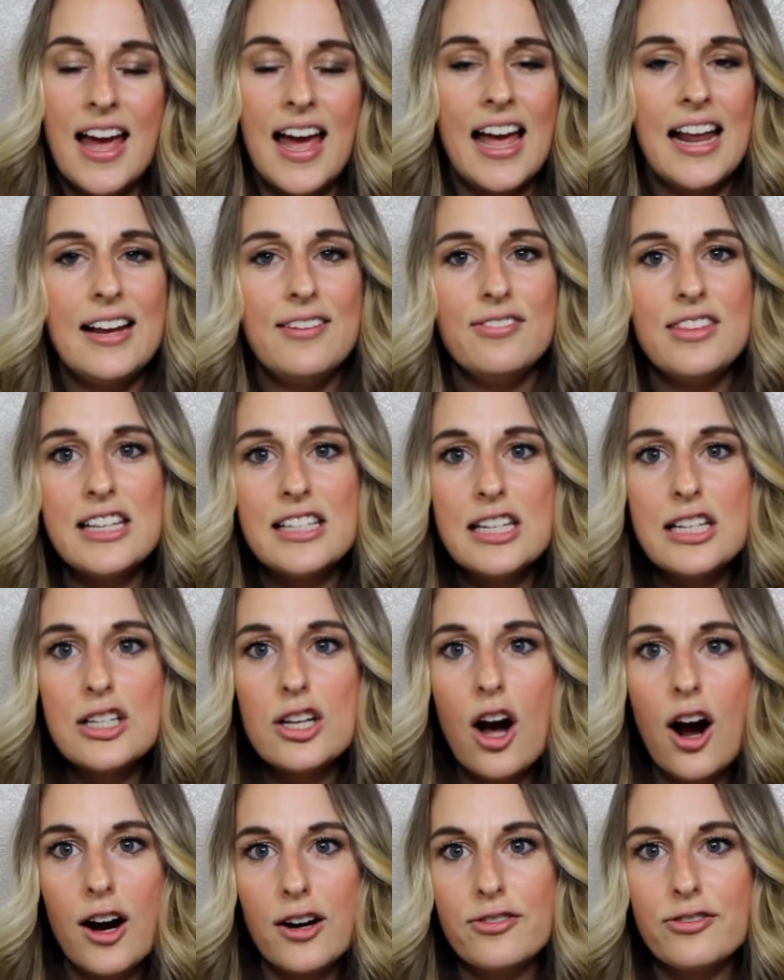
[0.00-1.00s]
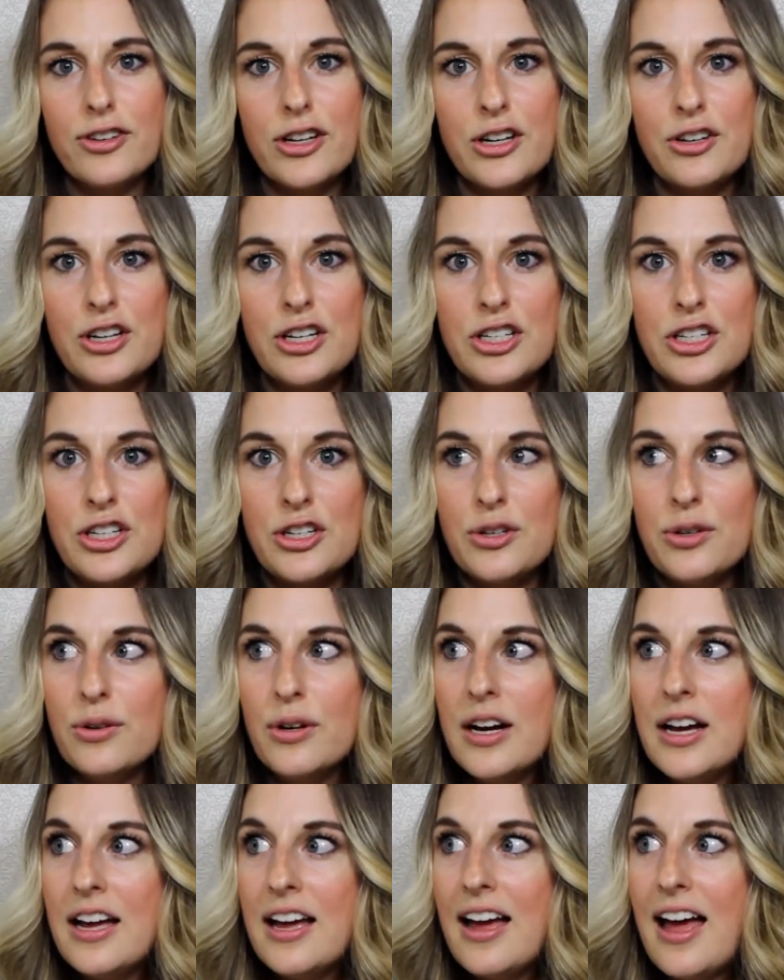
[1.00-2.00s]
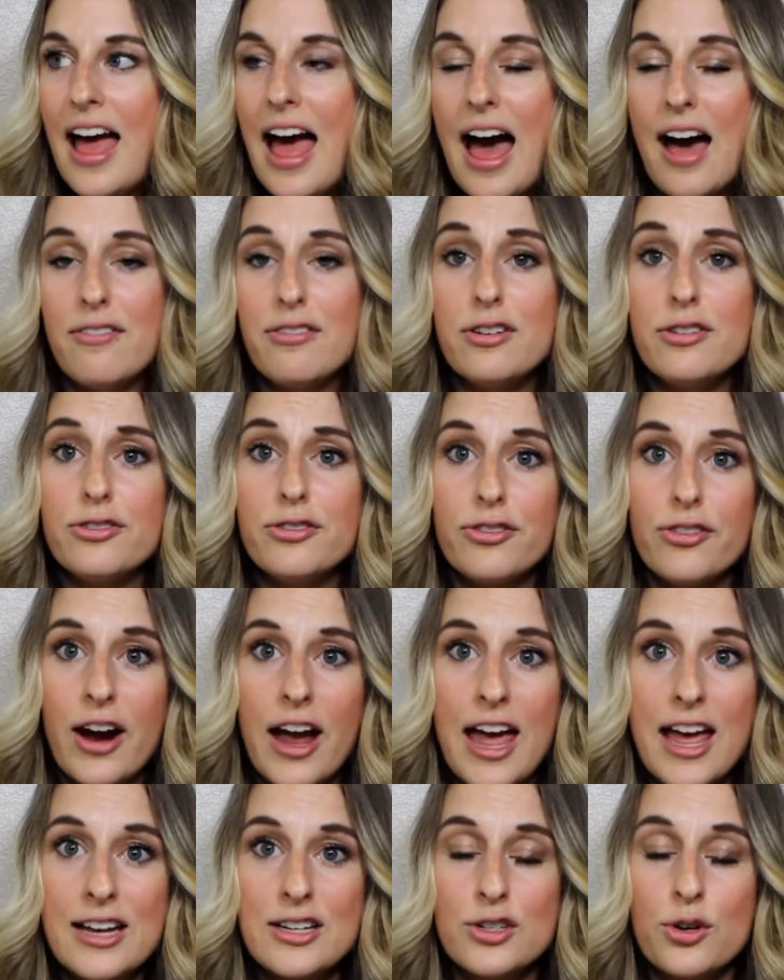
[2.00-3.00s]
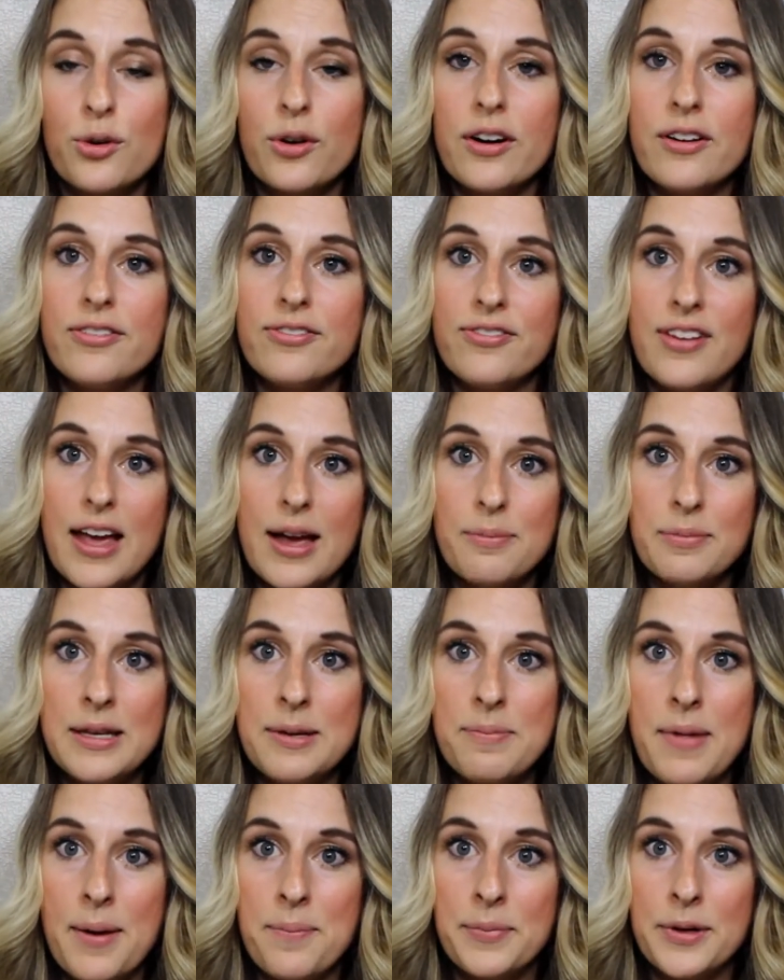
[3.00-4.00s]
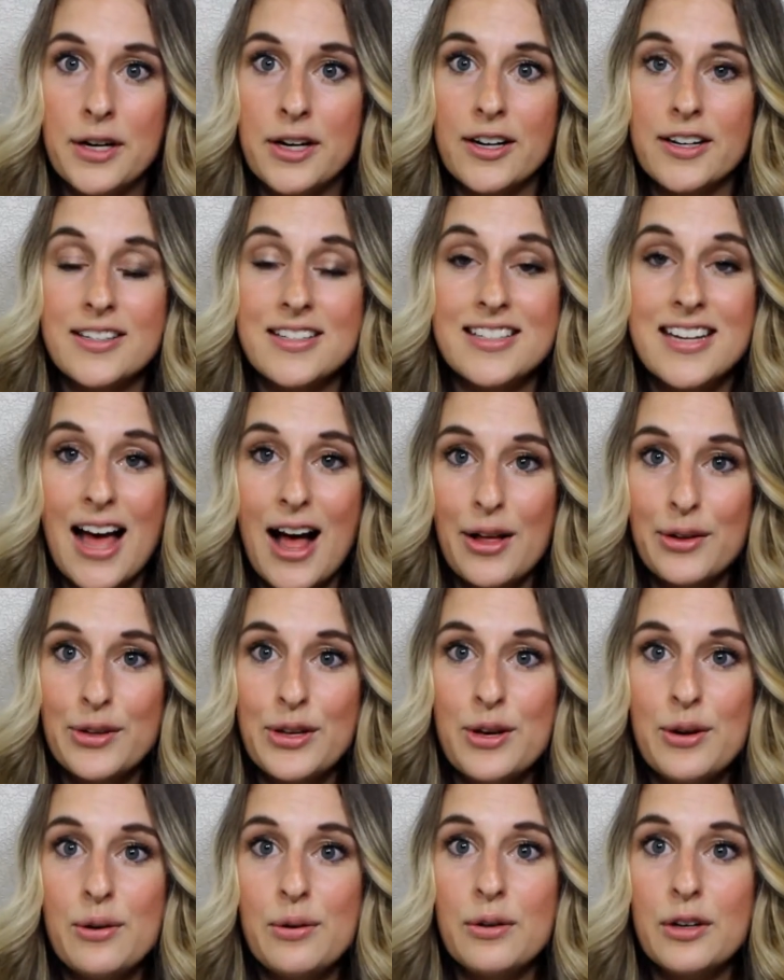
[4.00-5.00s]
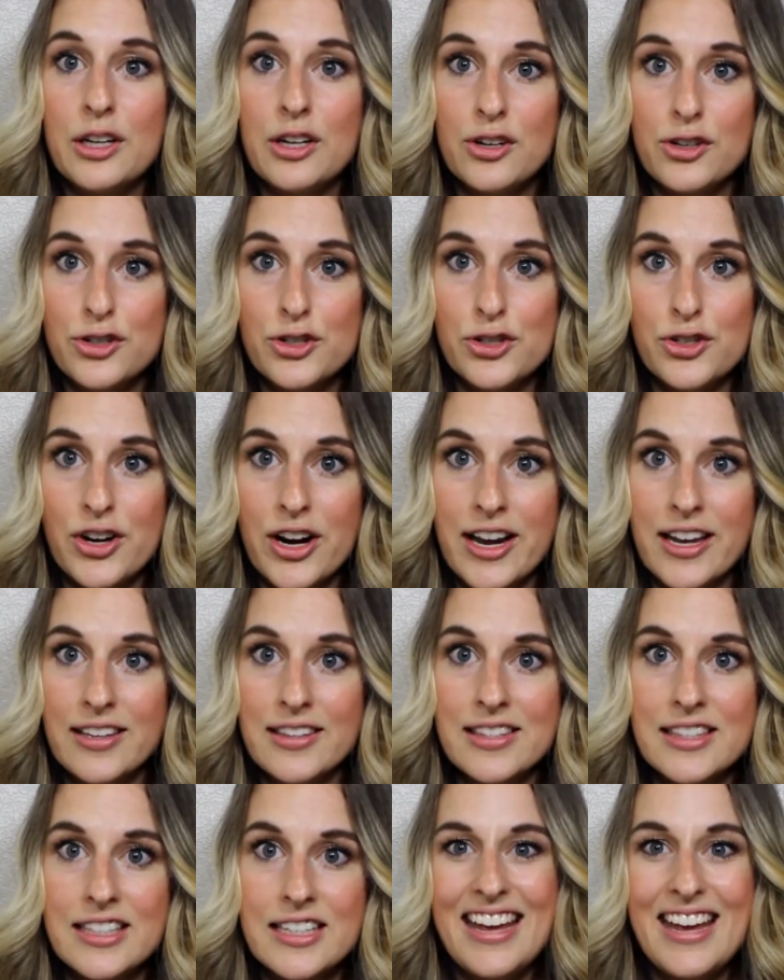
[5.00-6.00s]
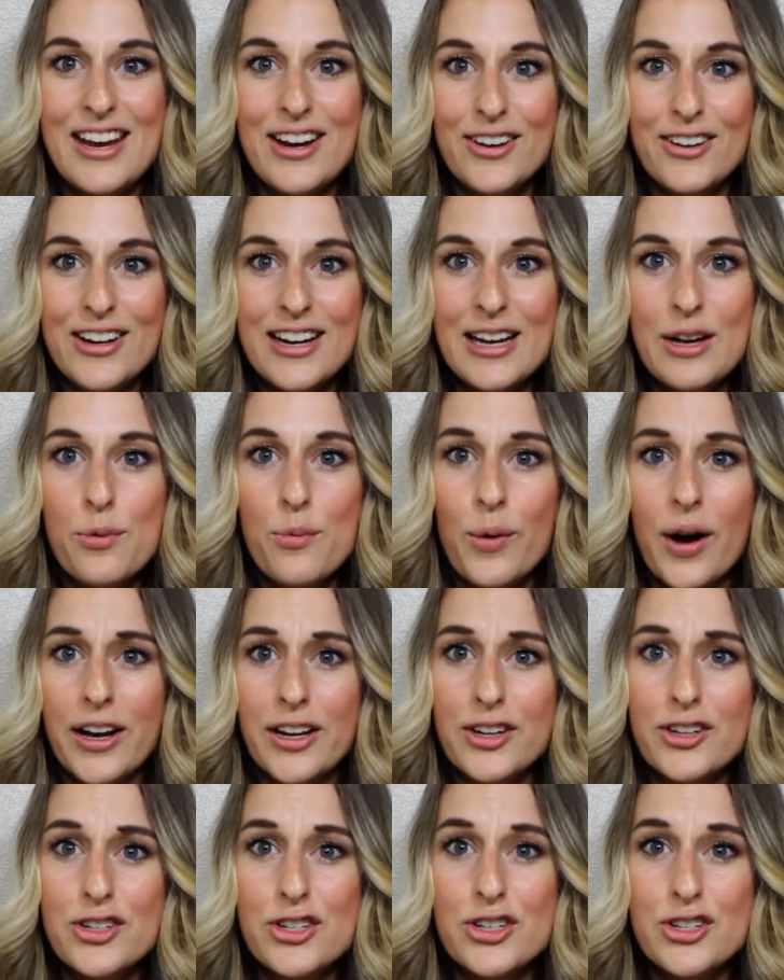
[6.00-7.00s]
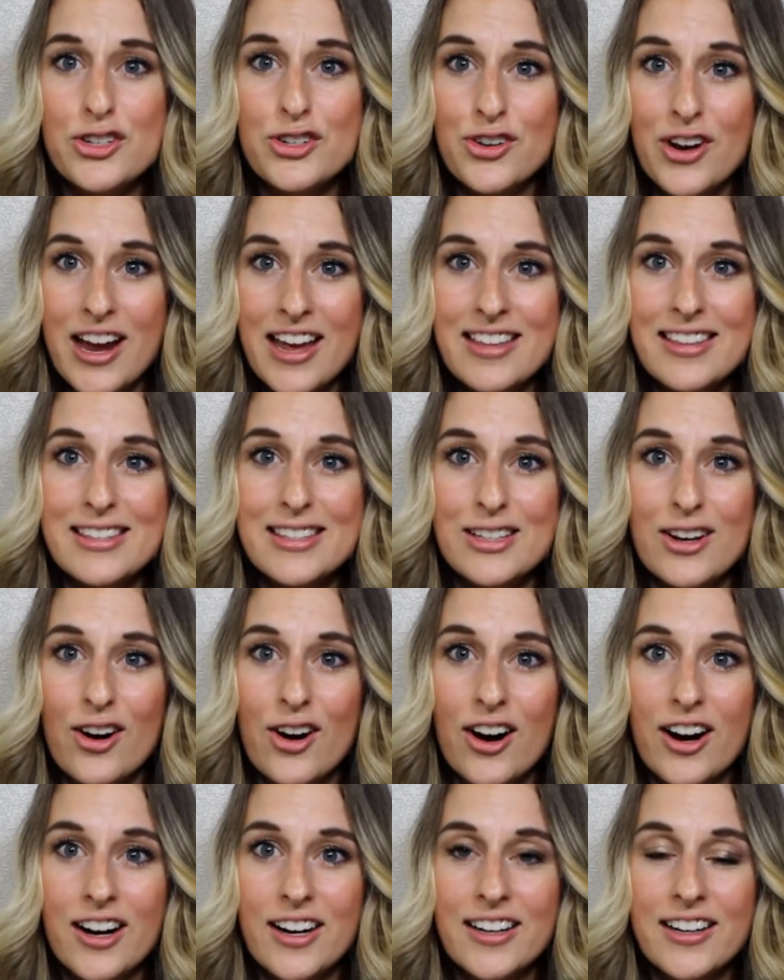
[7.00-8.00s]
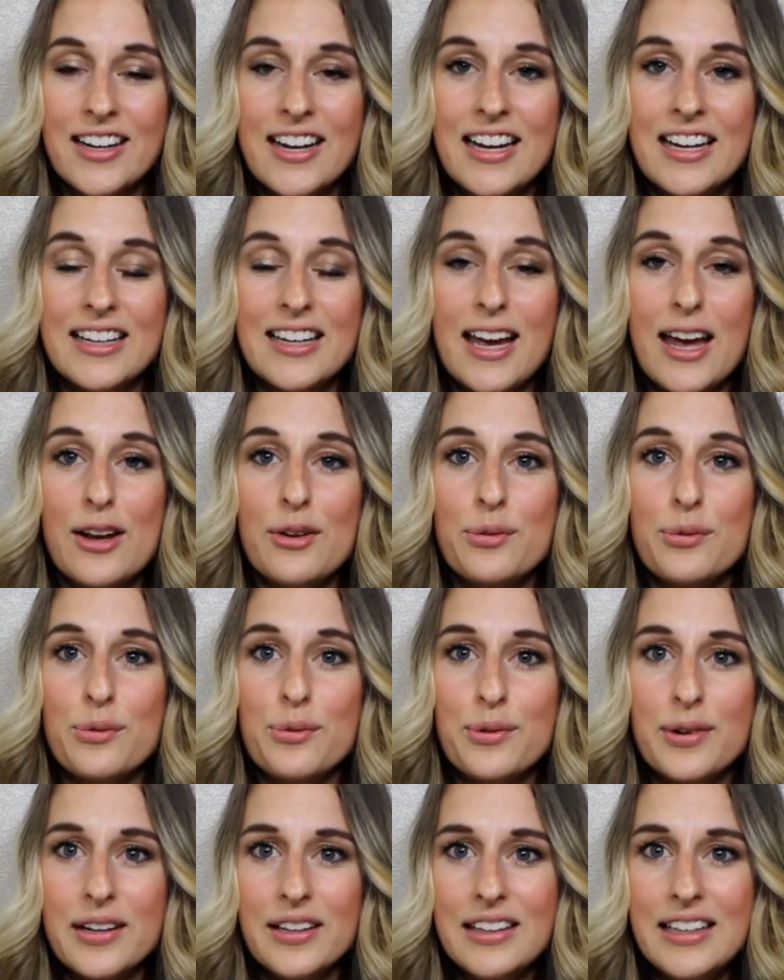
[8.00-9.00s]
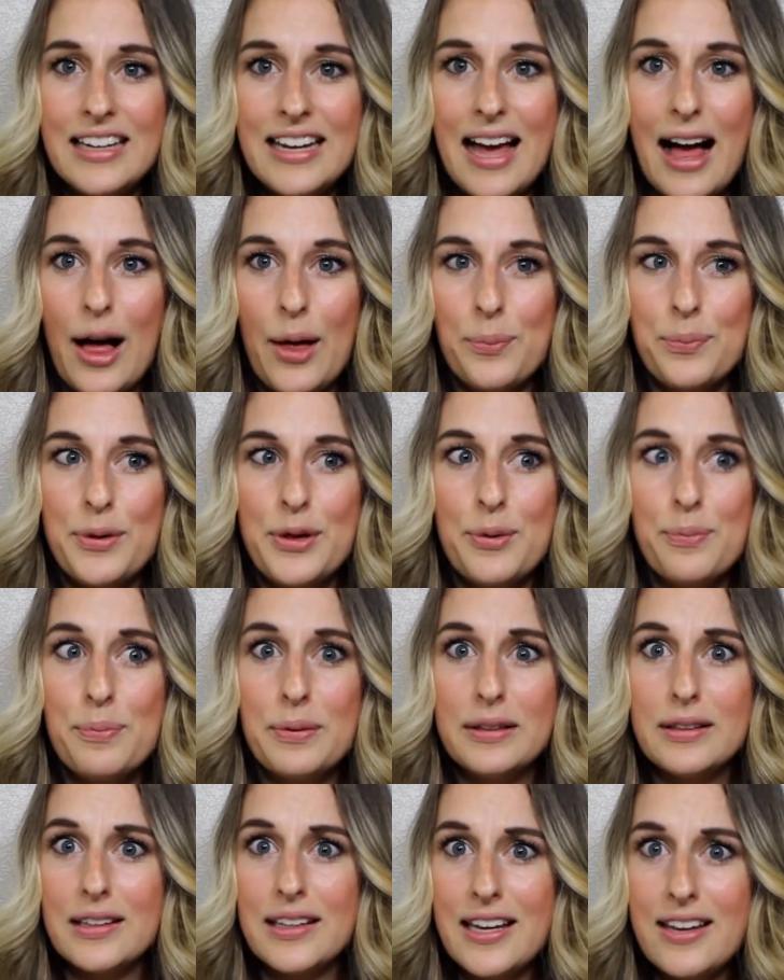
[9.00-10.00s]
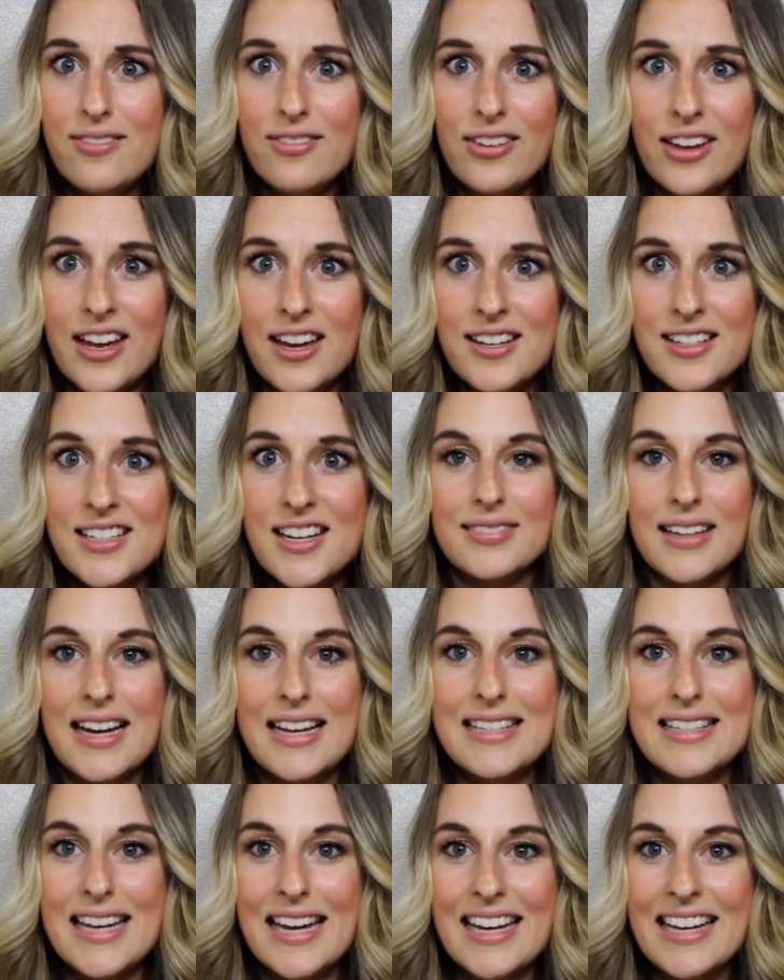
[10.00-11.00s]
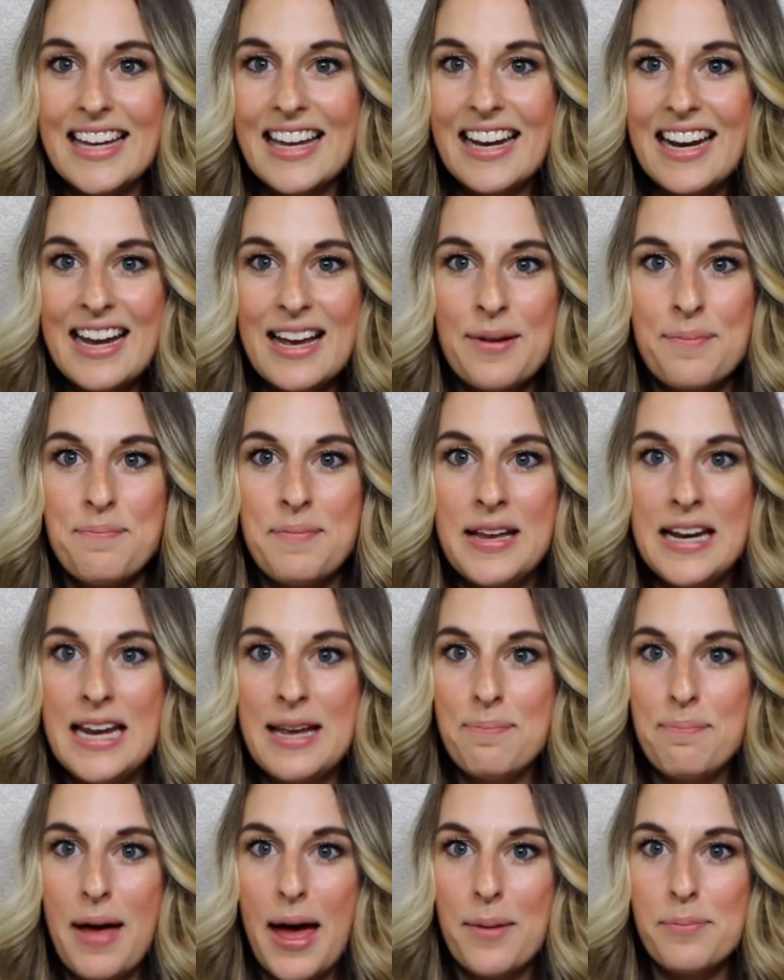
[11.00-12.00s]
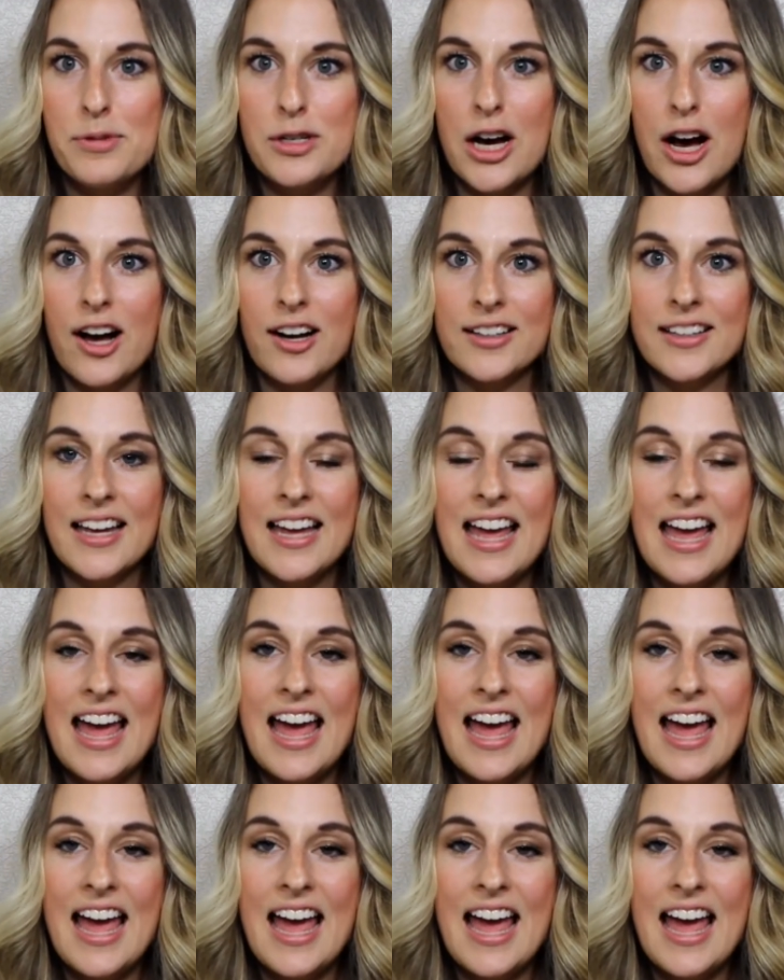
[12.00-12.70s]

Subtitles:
And if this is hard for you to do, have a friend or a family member tell you your strengths. Hearing what your strengths are can really help you believe it. It's like getting a mini pep talk.